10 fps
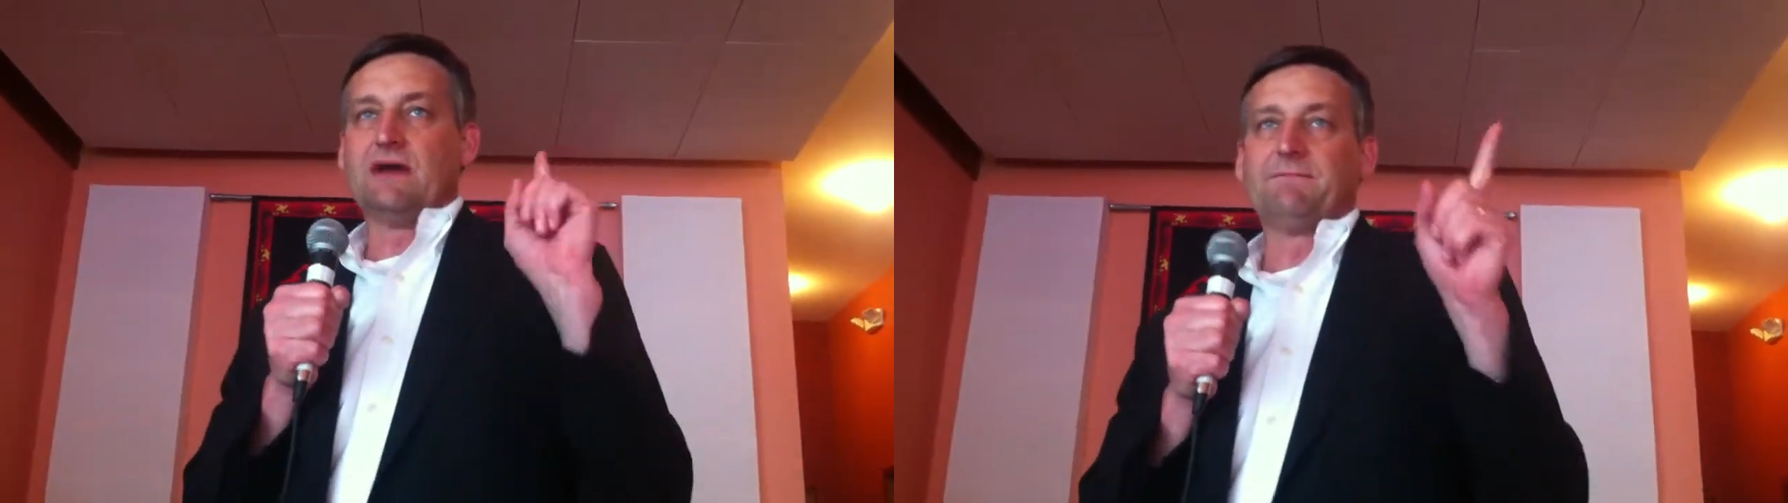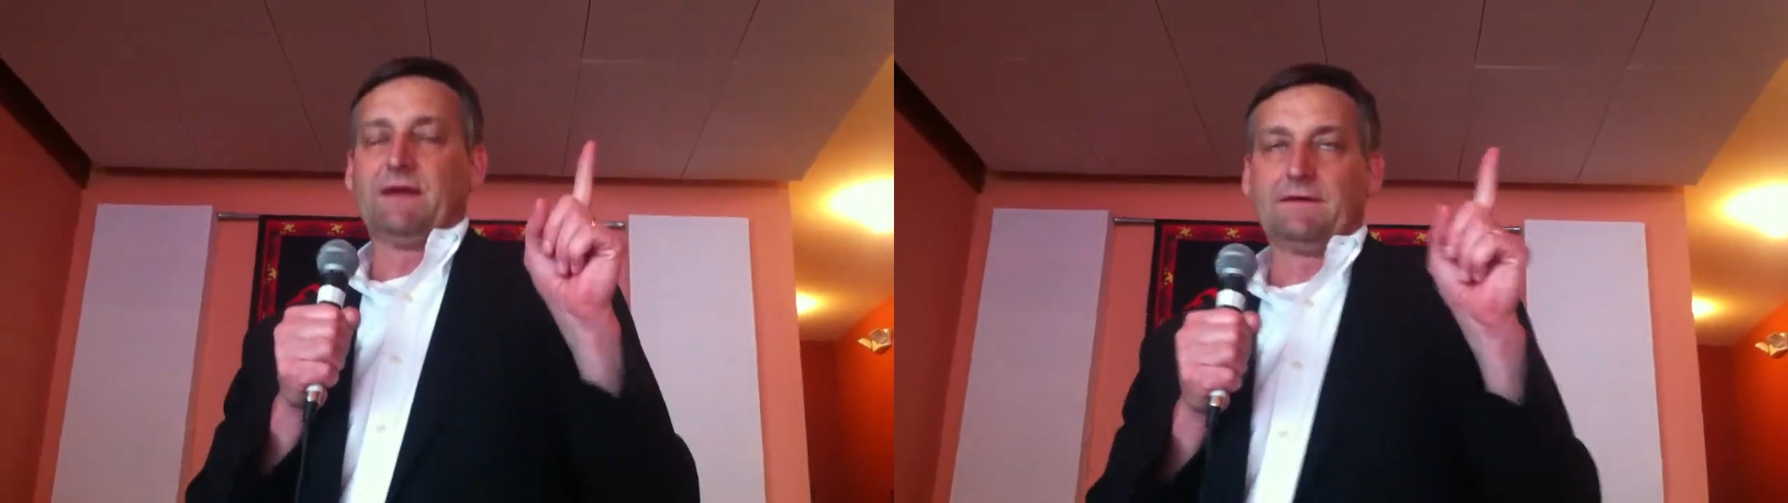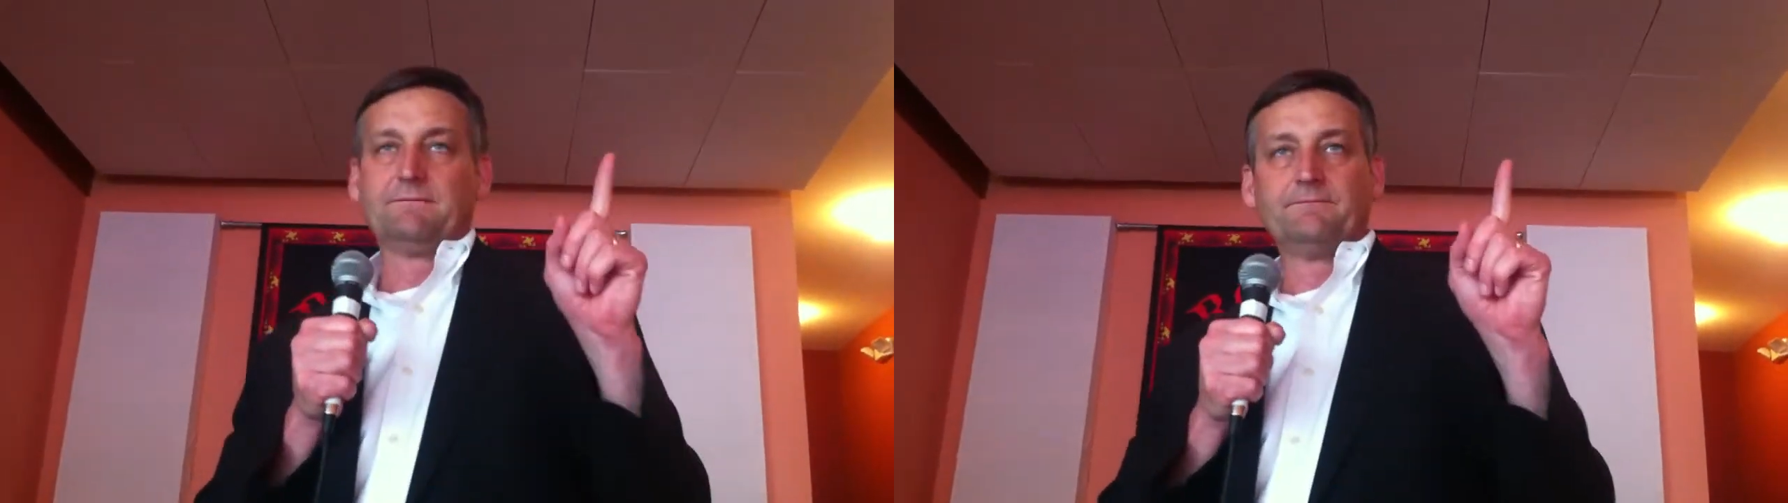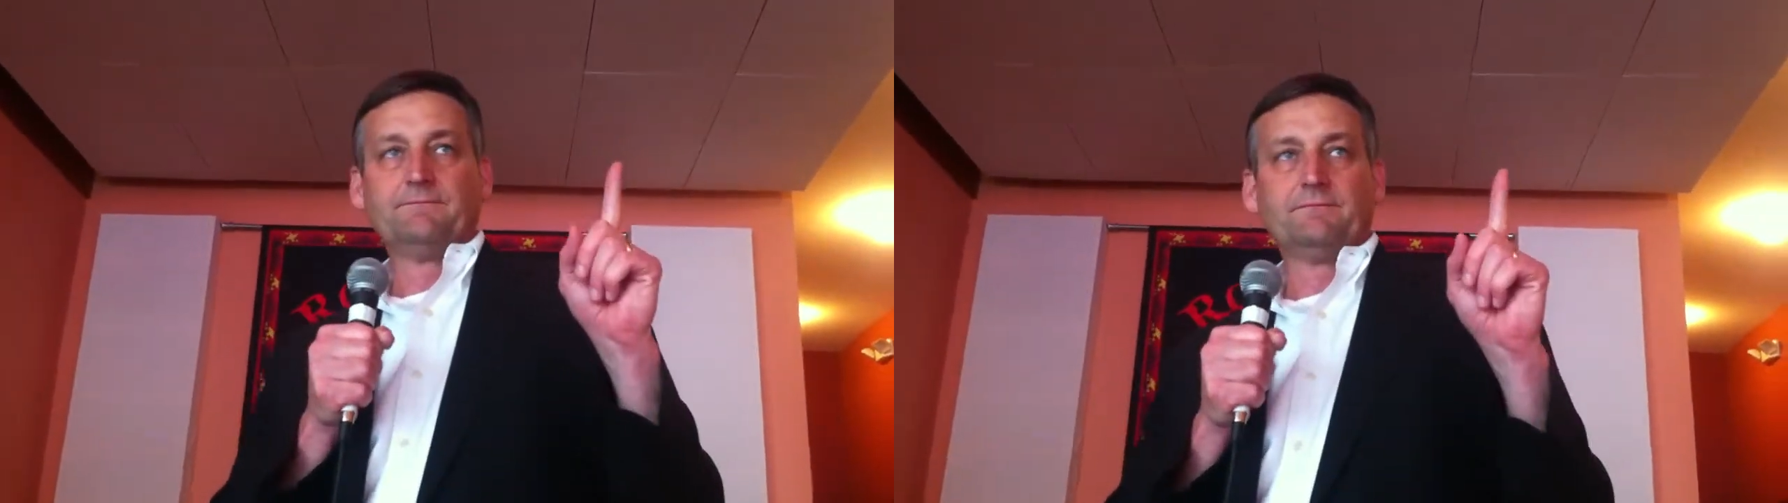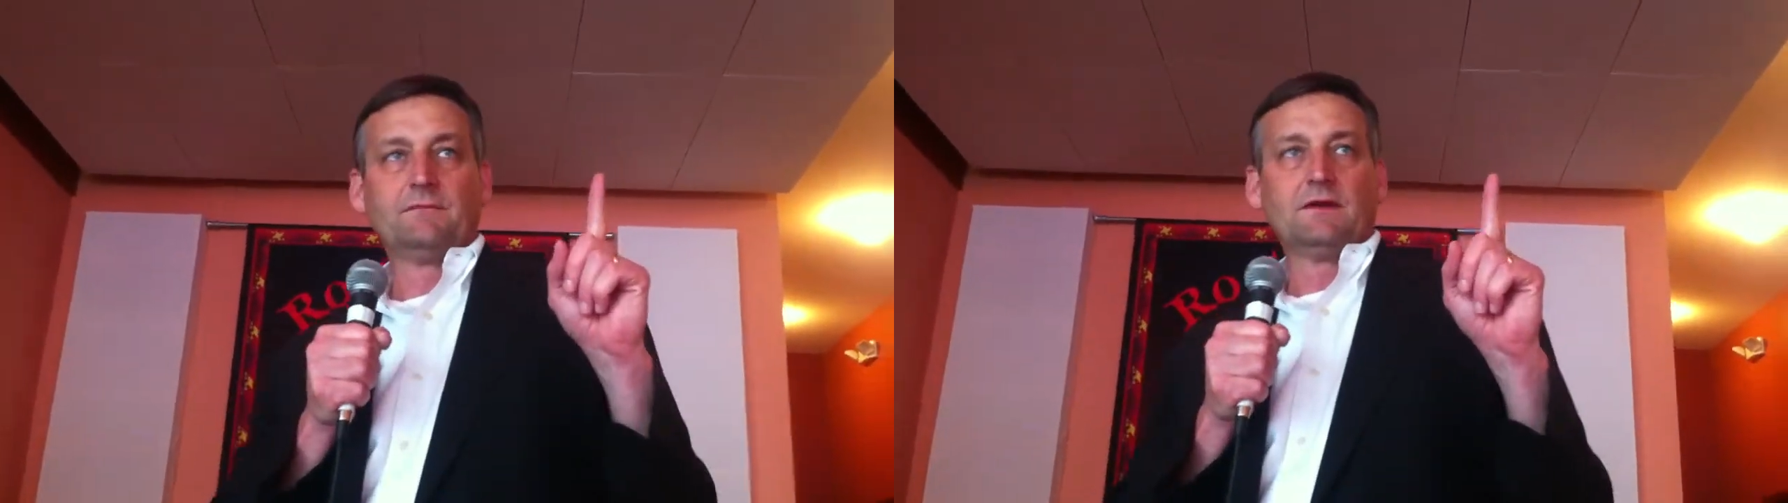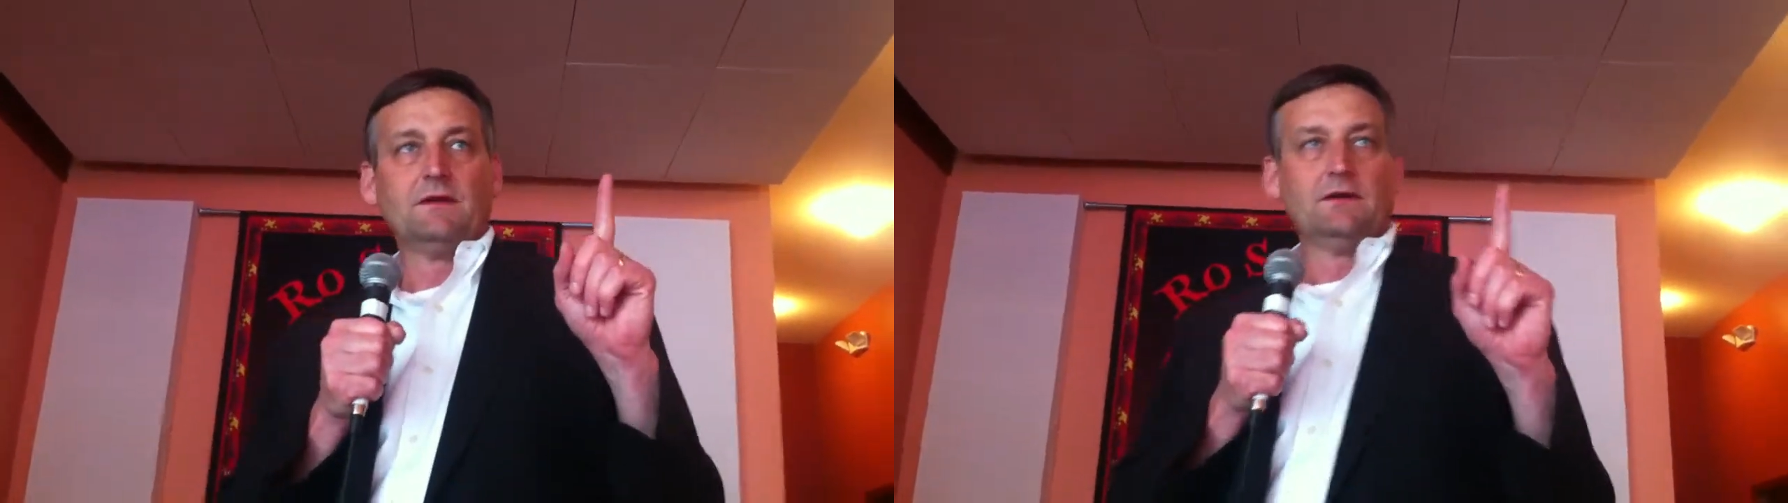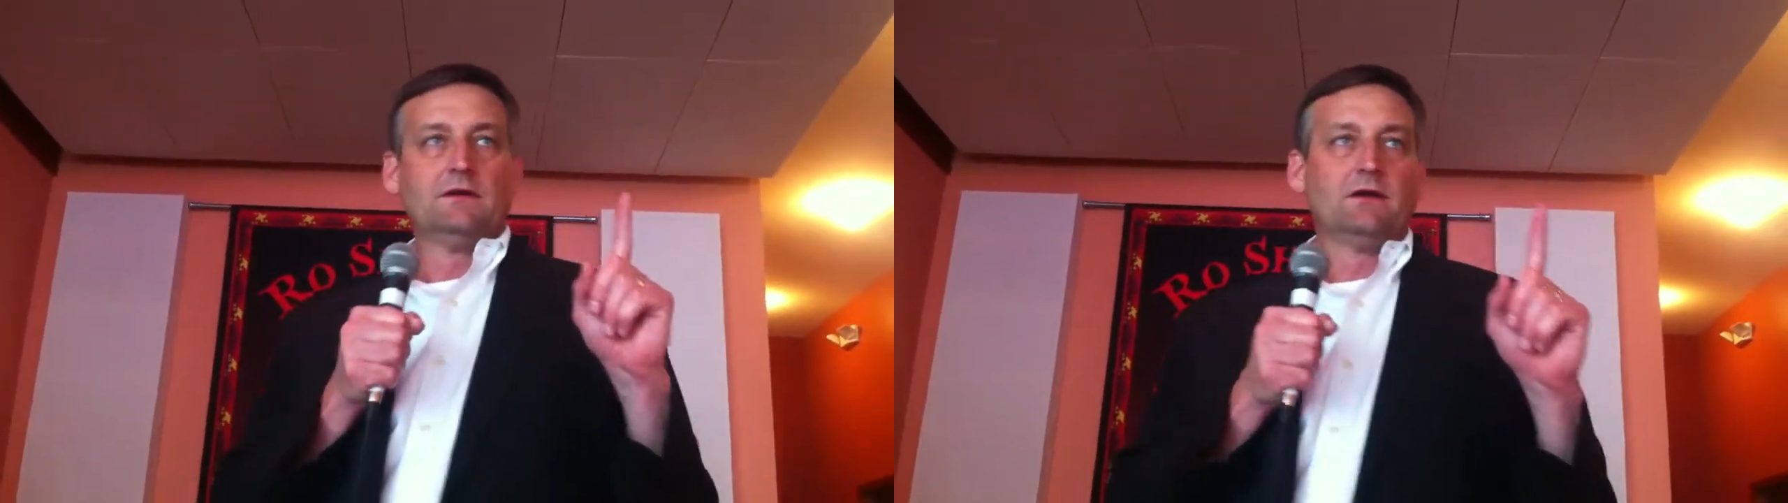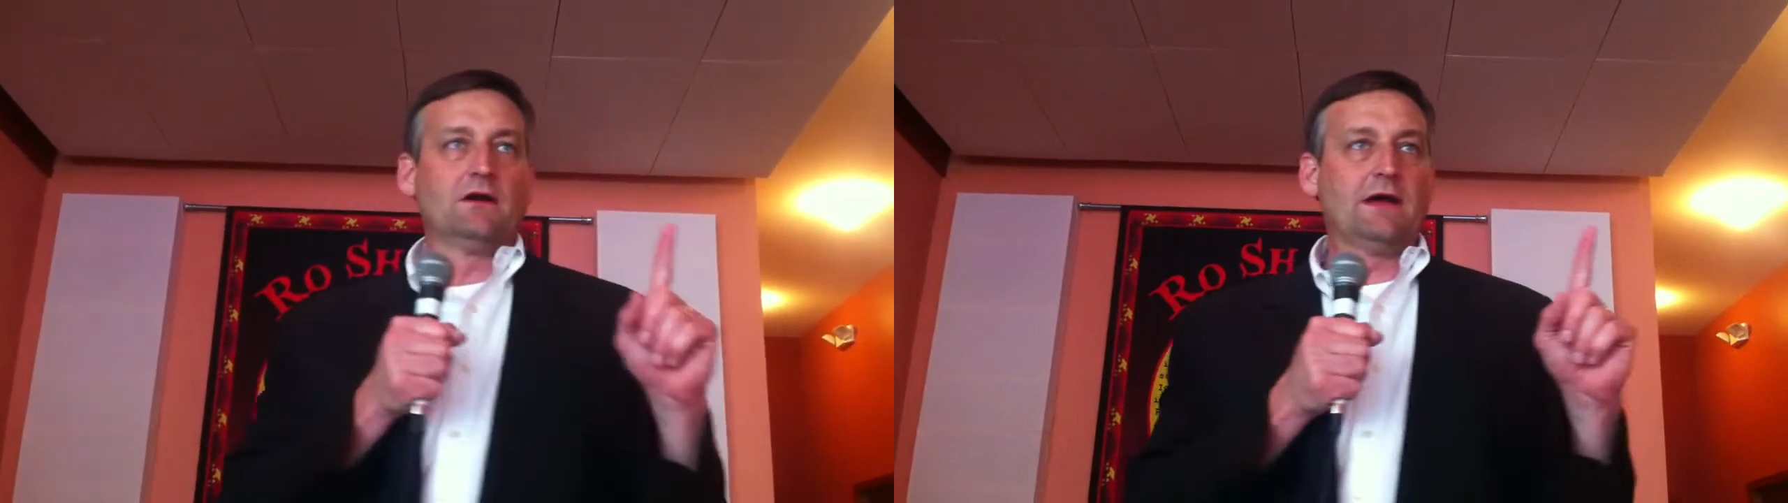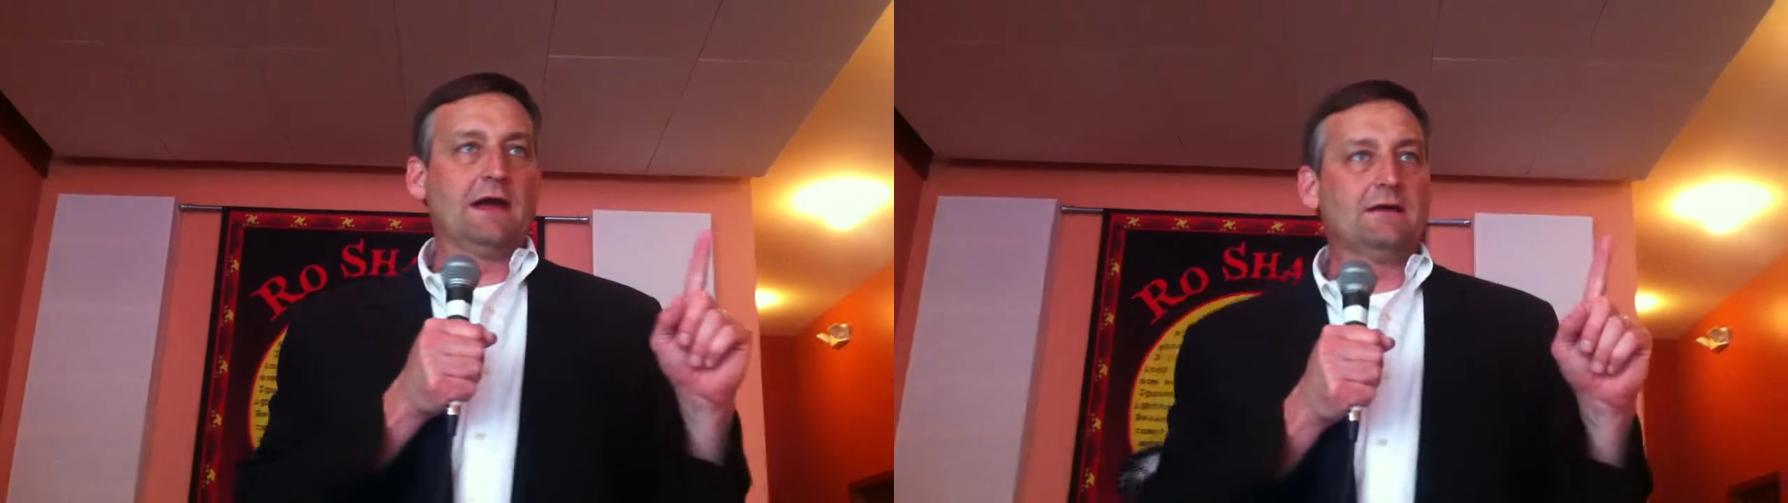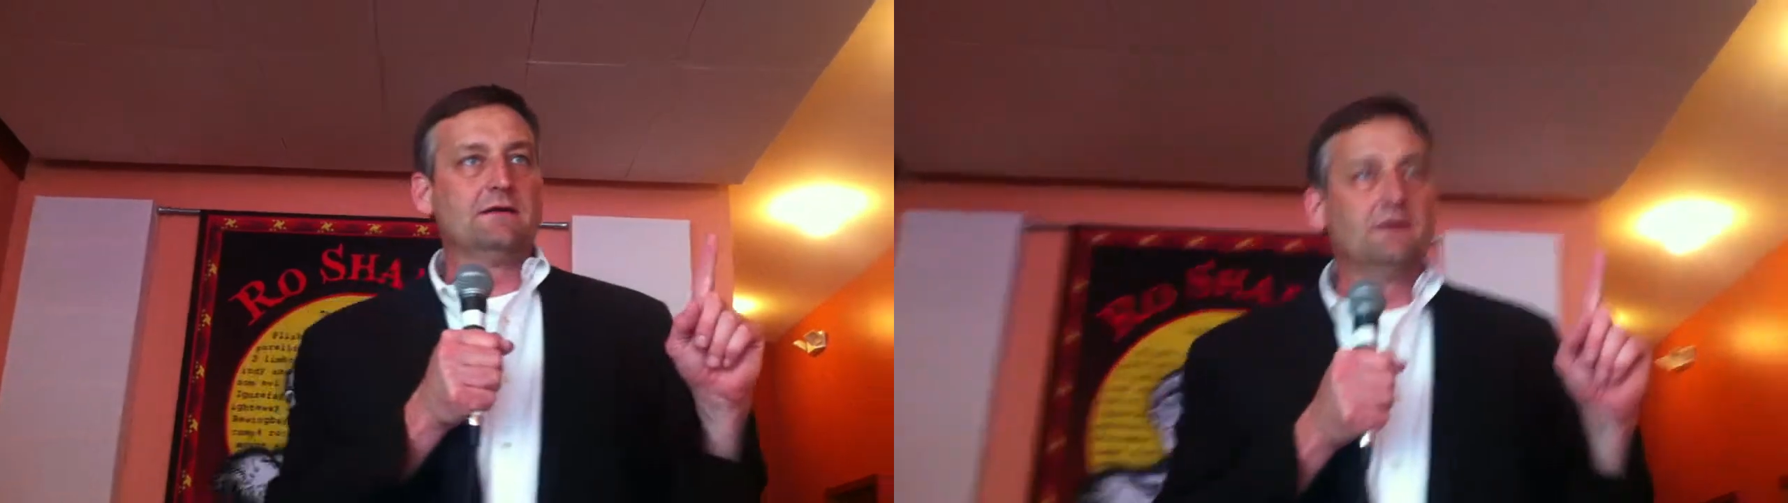something,
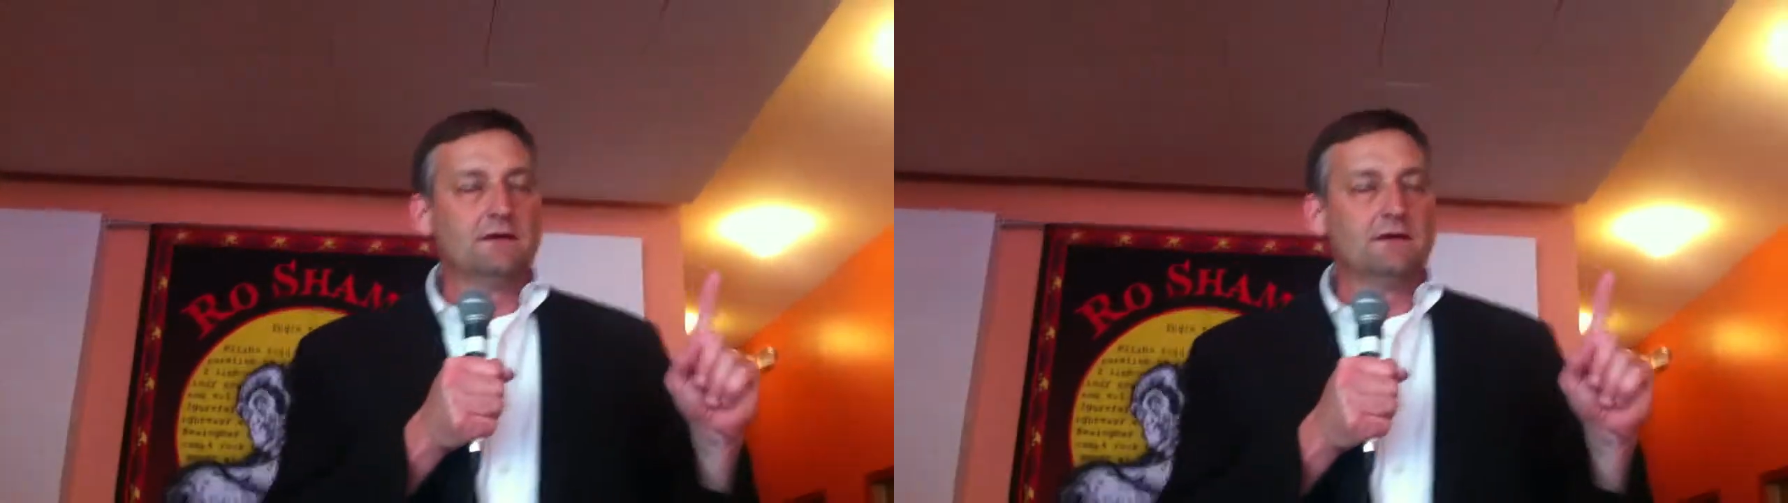okay?